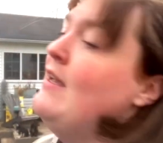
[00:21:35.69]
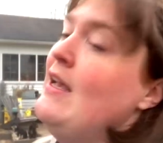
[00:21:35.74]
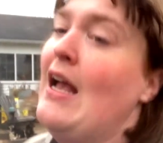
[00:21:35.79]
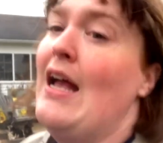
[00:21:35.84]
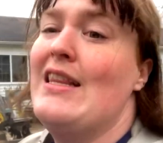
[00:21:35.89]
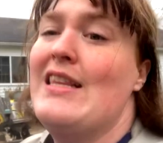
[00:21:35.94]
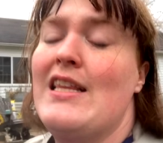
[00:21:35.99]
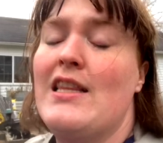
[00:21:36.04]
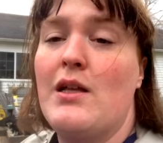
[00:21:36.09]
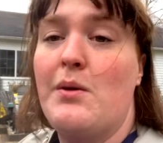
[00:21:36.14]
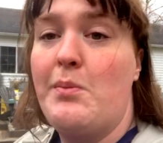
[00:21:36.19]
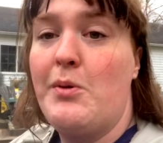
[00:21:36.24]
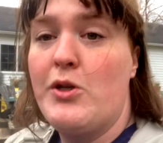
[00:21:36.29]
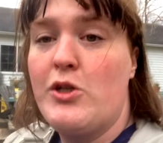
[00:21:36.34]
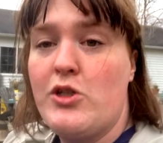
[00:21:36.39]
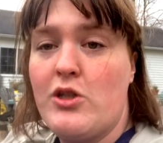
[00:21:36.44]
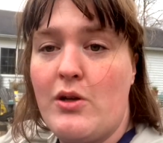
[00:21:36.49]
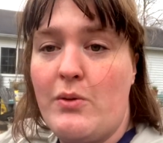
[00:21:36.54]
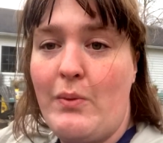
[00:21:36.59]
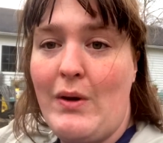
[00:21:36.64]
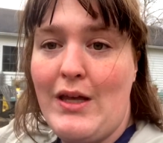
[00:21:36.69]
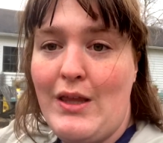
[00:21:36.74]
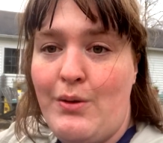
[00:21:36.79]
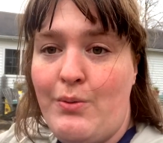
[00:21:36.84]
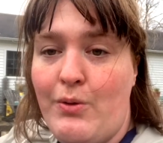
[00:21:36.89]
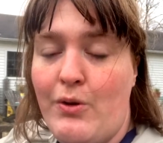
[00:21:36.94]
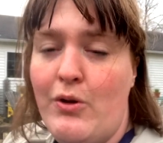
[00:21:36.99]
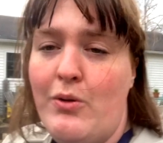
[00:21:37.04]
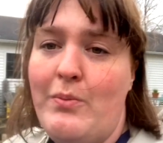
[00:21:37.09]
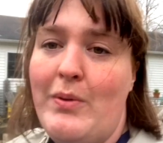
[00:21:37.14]
and then they'll push their way
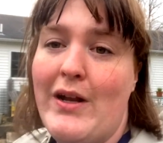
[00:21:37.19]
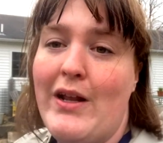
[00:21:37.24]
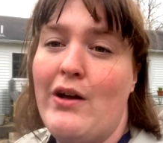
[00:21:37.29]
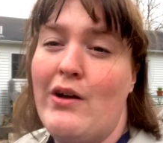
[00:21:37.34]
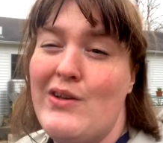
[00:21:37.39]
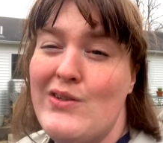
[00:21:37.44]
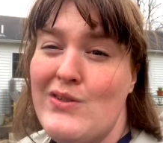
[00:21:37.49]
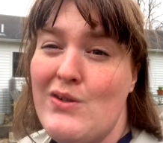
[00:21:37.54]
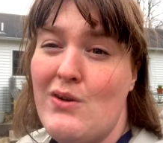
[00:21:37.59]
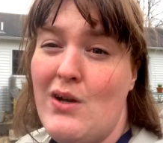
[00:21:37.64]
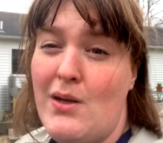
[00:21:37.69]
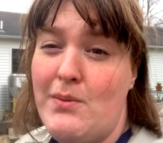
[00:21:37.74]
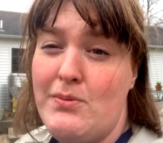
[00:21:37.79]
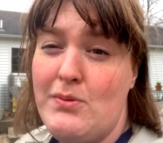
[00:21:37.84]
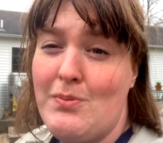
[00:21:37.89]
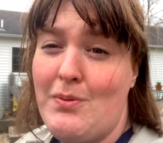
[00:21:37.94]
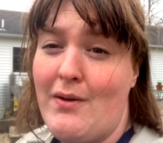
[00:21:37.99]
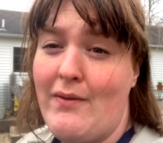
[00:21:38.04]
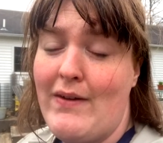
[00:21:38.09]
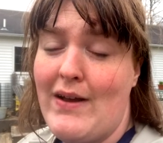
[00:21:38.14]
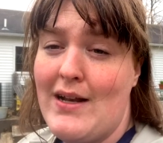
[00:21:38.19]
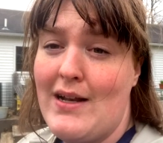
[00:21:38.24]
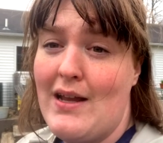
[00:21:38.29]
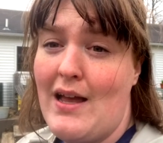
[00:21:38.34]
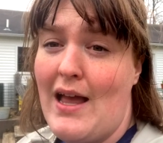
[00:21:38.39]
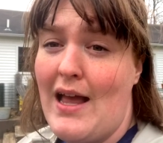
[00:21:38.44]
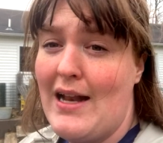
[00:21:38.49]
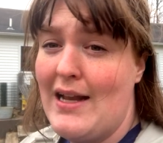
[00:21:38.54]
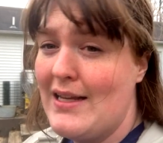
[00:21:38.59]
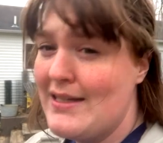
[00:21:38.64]
through but it also helps prevent
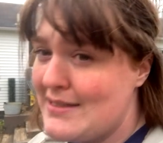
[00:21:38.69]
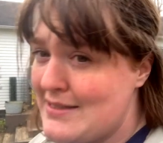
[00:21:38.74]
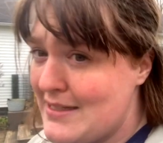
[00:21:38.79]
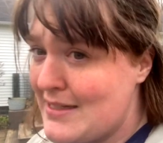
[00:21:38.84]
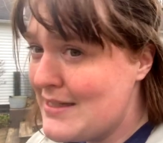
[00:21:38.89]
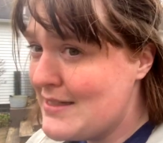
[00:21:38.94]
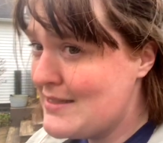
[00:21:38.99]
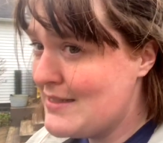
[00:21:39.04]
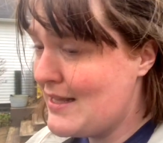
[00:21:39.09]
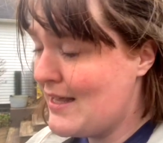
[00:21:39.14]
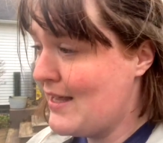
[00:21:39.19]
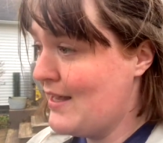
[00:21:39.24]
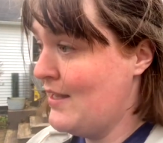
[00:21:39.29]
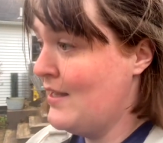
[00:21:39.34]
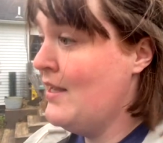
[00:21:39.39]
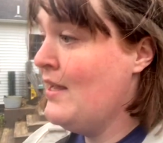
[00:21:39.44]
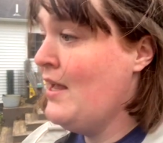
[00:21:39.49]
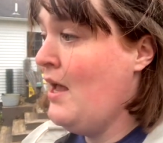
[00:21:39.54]
any seeds that